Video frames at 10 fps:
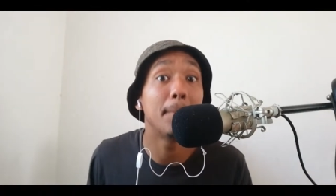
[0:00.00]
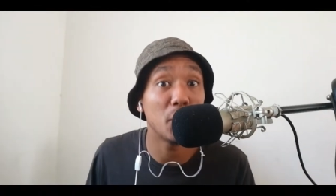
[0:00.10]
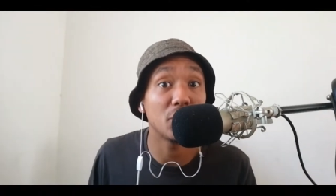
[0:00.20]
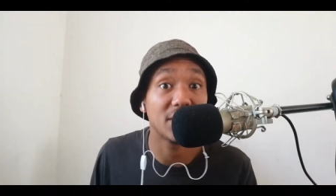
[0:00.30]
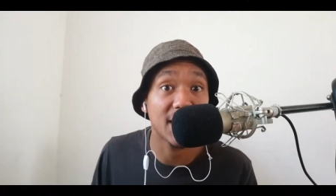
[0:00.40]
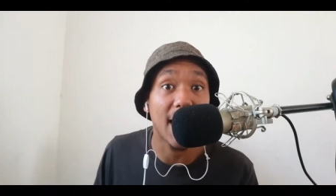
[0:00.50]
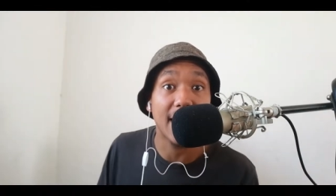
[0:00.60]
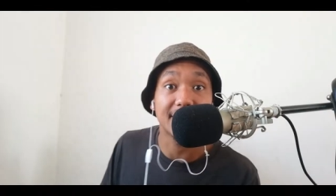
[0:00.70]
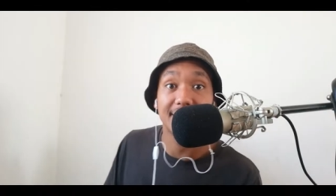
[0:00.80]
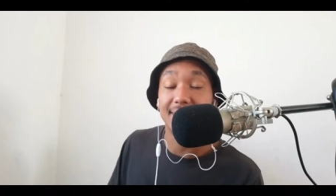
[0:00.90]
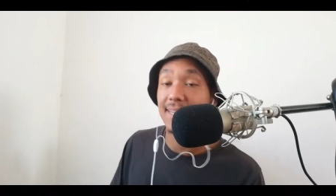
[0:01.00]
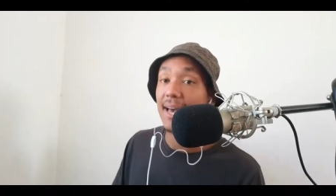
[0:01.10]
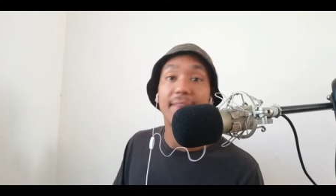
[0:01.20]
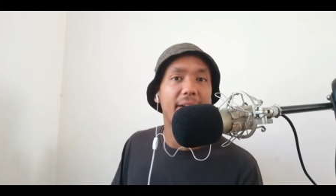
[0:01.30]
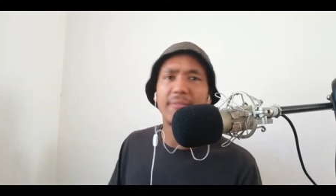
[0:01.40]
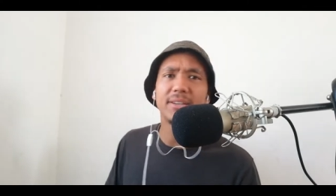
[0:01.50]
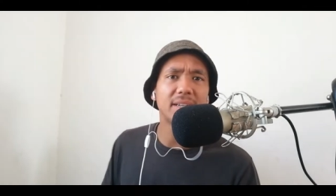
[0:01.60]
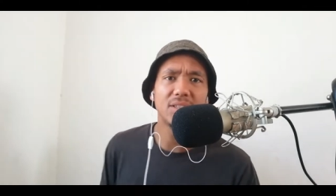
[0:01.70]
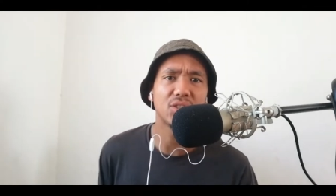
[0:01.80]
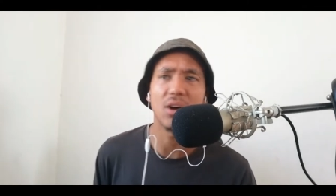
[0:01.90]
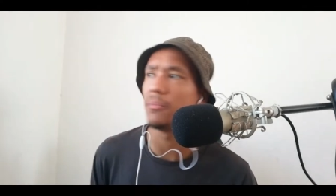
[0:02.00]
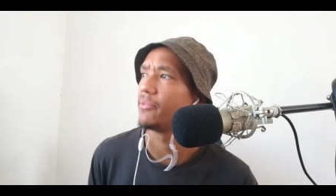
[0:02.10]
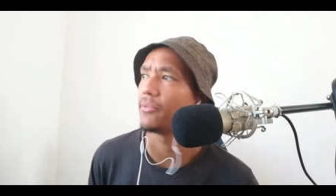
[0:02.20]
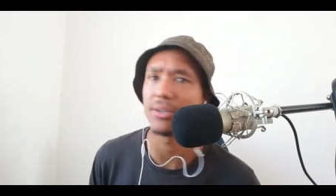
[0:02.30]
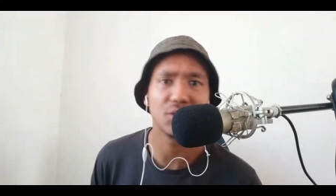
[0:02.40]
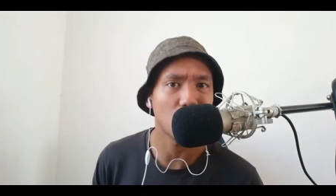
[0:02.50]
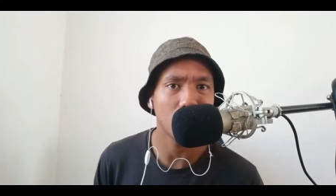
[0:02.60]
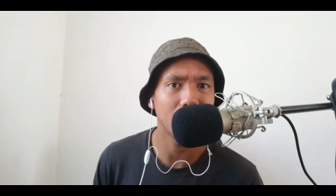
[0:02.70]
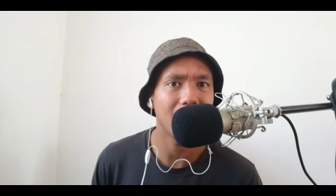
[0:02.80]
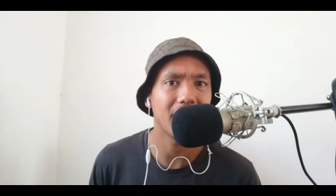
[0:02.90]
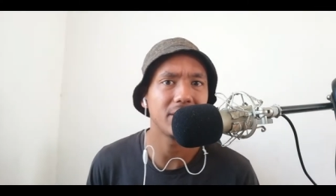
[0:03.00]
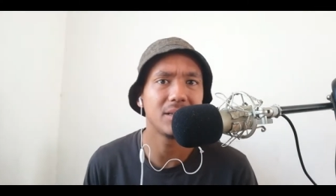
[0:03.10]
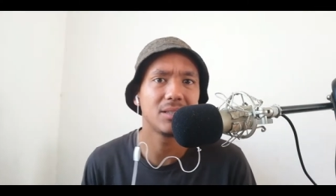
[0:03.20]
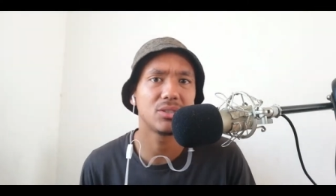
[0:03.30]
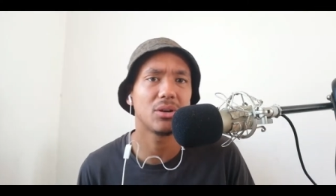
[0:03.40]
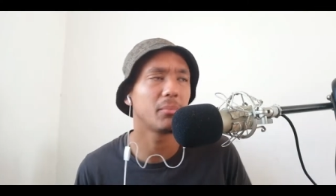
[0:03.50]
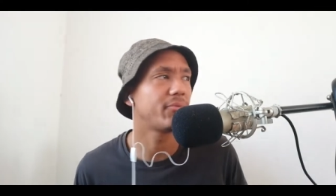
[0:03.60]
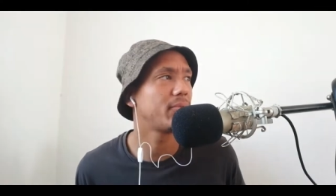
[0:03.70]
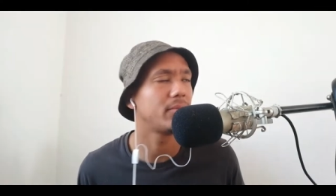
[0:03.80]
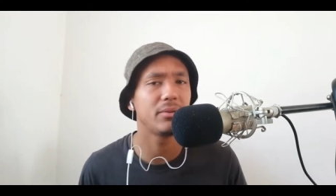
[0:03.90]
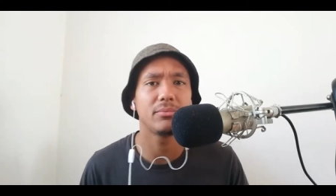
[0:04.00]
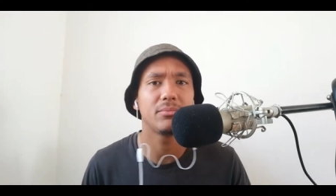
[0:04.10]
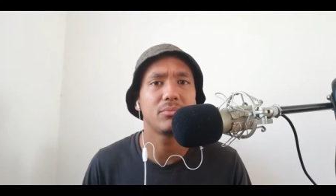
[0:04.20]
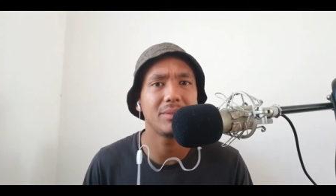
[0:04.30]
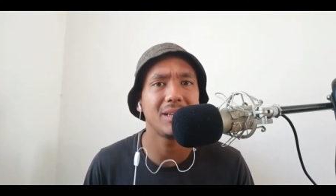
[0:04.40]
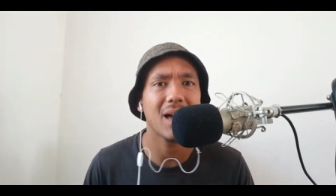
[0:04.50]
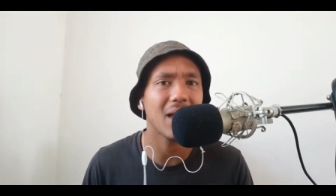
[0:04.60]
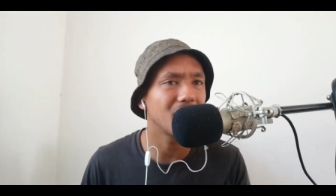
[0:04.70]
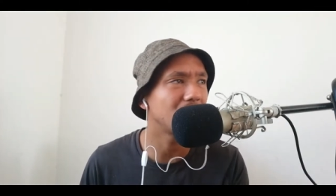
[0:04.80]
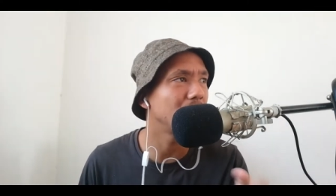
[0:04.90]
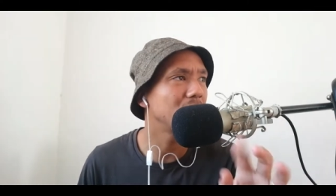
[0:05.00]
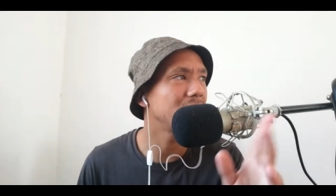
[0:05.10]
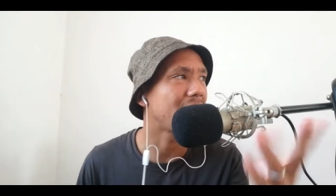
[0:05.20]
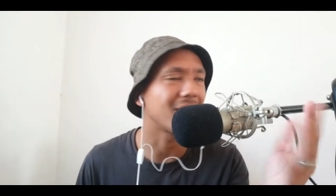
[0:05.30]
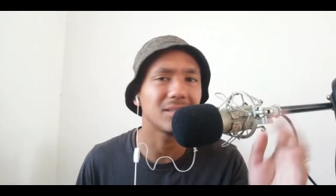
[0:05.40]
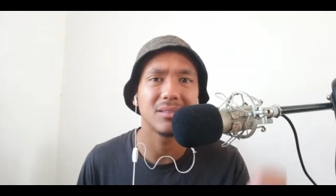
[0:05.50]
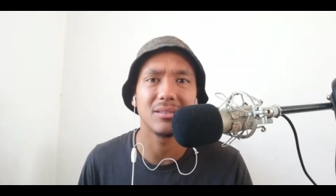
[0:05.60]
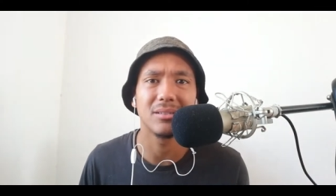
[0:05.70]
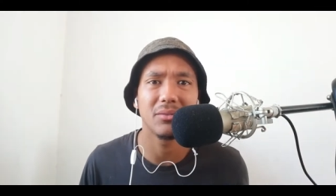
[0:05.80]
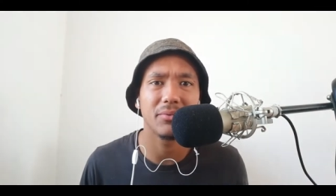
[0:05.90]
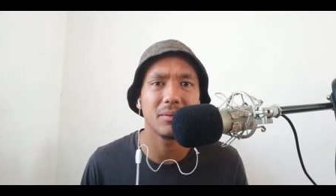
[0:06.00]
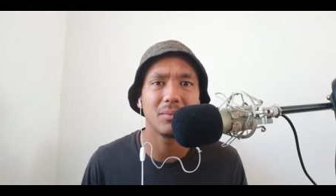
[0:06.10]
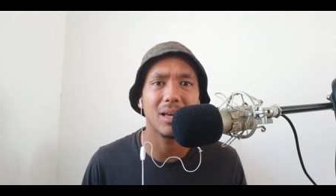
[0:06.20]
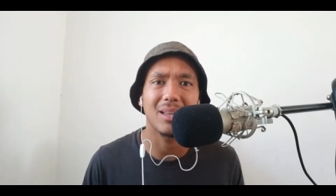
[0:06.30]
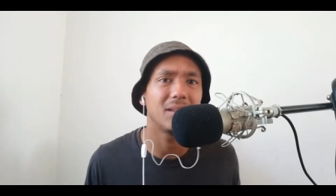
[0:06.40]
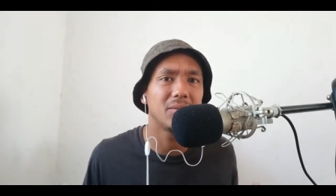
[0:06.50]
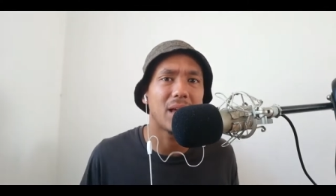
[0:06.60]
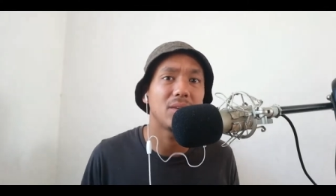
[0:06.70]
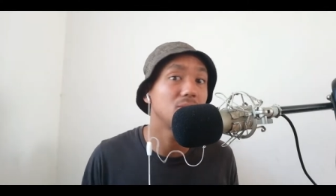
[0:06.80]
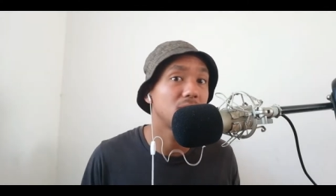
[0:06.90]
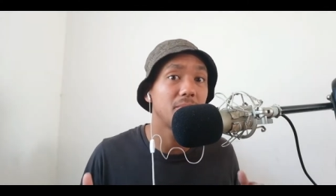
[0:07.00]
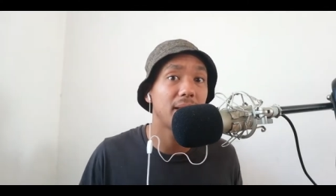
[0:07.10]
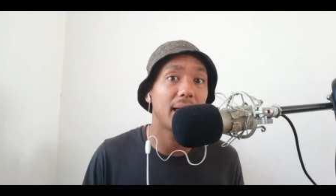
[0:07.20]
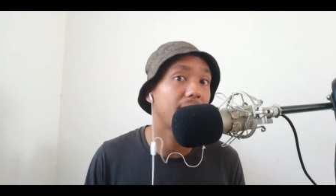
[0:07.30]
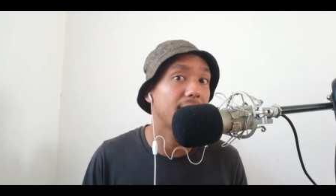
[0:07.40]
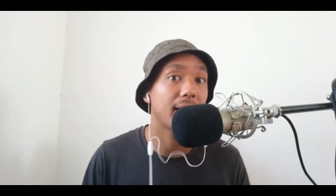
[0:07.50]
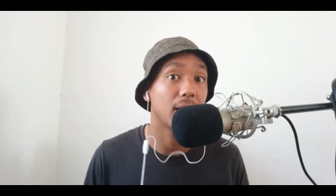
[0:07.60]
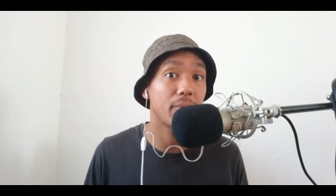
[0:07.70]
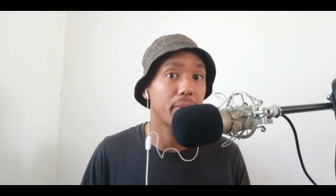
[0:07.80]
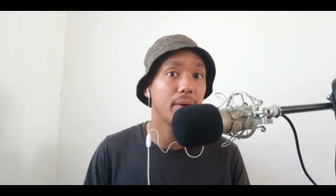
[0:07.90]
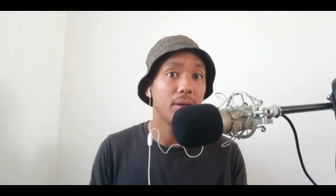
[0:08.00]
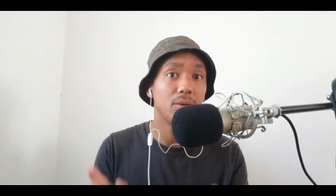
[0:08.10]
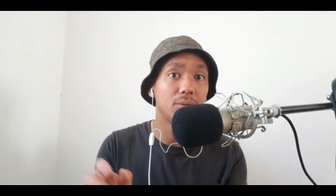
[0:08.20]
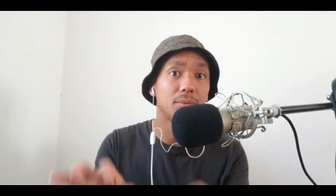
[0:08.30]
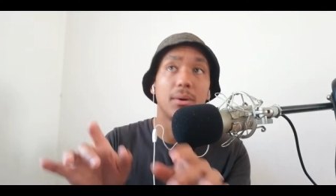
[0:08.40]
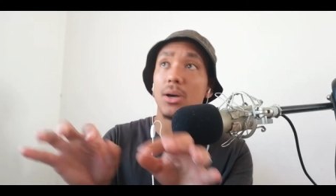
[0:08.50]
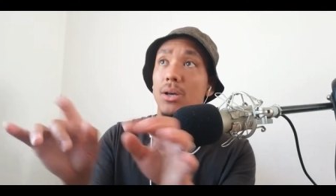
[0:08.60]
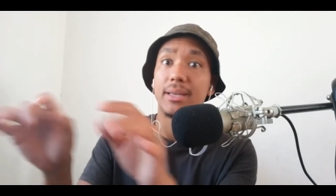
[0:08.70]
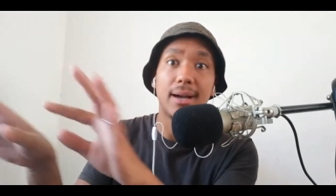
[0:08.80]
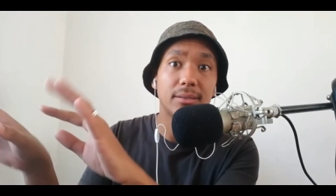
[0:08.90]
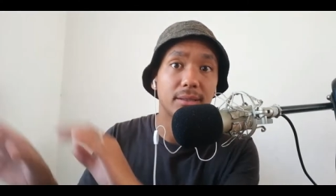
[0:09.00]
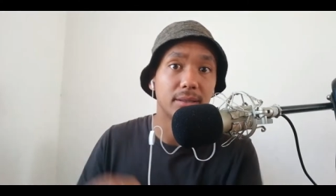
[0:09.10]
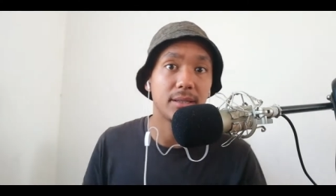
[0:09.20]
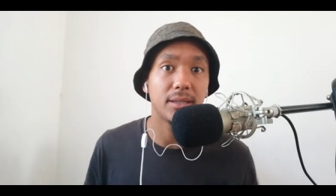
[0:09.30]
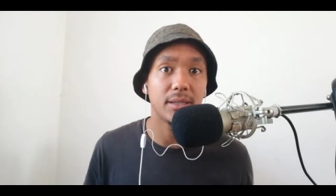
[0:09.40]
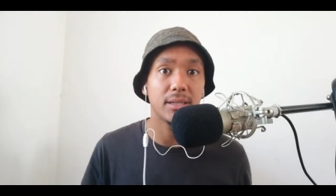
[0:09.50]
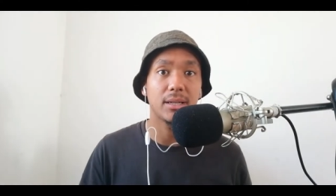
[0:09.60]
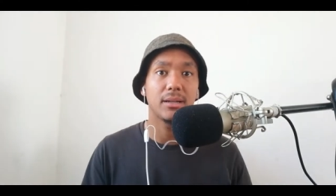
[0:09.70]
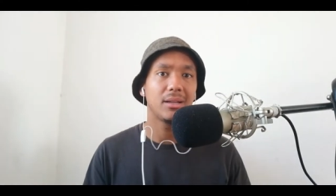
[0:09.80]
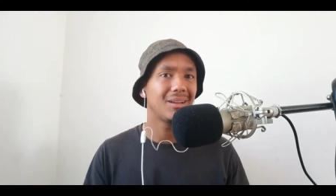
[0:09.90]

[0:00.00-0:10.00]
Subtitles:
Boss Scarcy. I haven't heard the song before. It's shocking that I haven't heard the song before. You dig? I don't Google Youngster. You feel me? I don't. I used to be like at like YouTube. Youngster. Da-da-da-da.